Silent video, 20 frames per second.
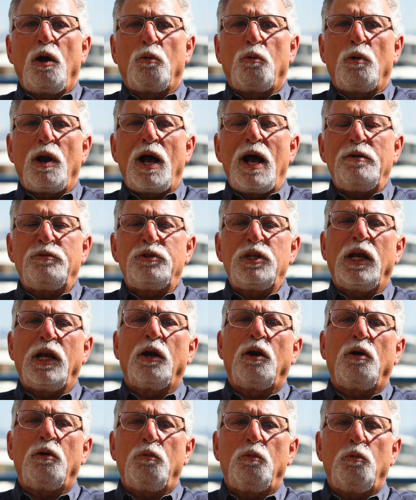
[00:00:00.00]
arrives
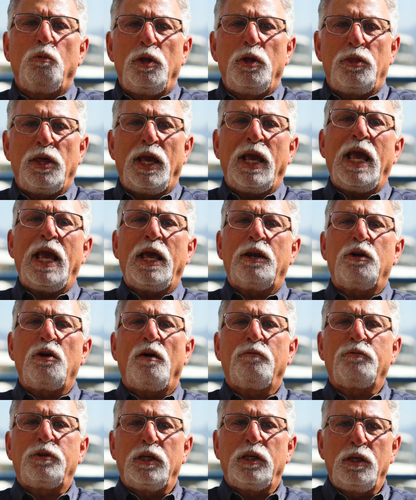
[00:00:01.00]
here with the
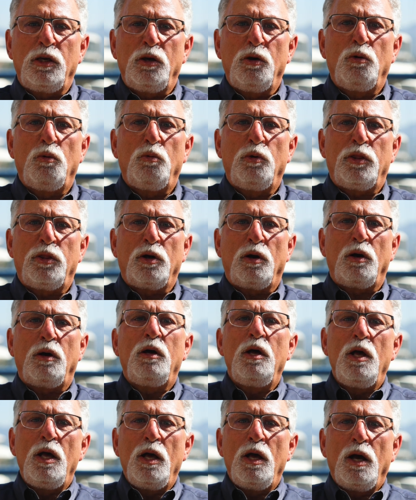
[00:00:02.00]
handoff to you with
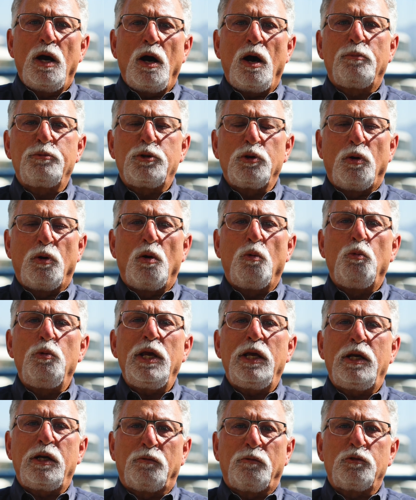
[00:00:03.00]
up to a
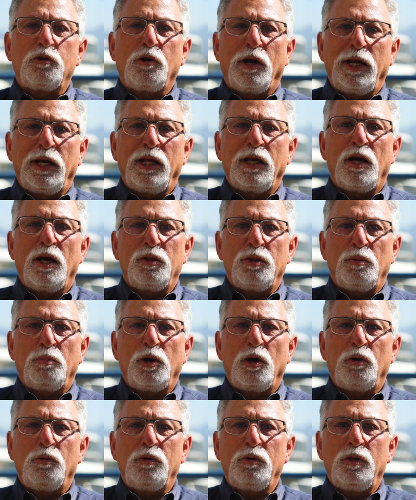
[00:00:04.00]
week of training on the
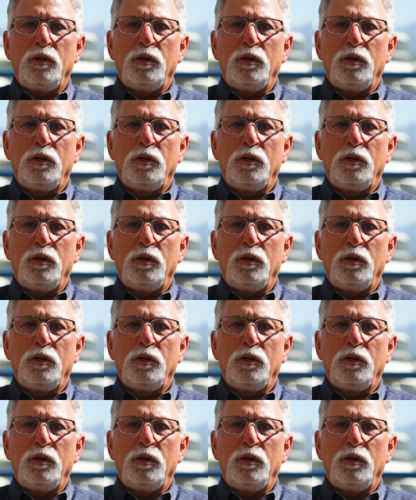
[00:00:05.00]
boat.